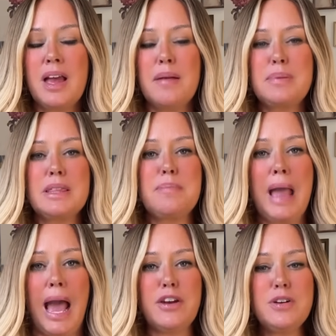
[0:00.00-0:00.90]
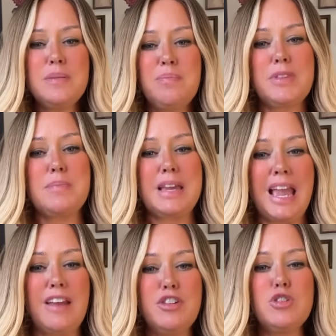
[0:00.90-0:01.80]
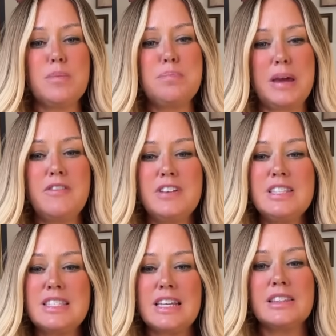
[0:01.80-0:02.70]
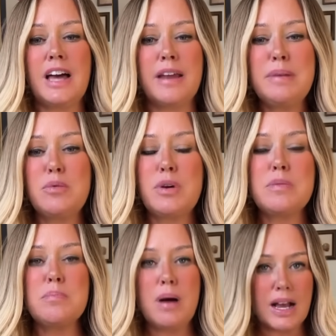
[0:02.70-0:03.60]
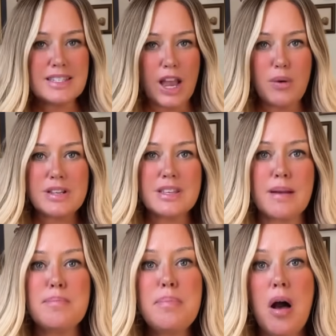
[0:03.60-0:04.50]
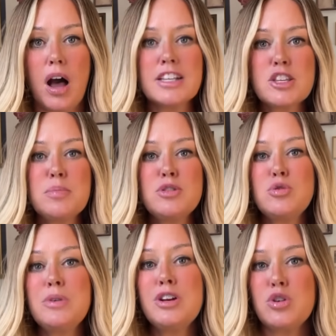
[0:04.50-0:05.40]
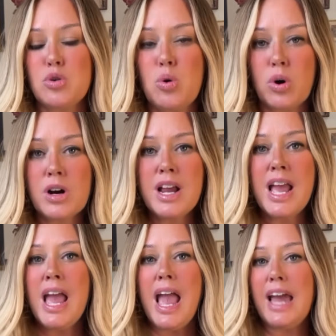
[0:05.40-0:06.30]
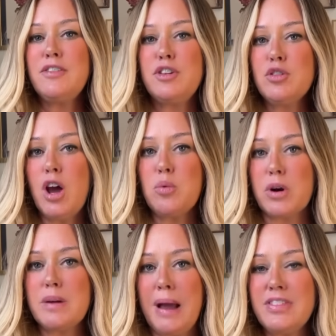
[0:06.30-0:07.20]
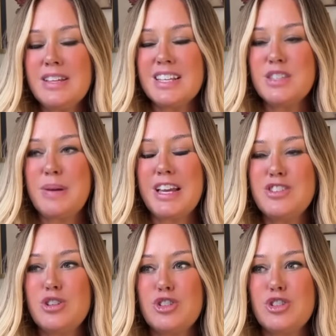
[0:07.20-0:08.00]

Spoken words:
but the pattern, the behavior, the benefits, the alignment with Moscow is impossible to ignore. And if you're not worried about this, it's because you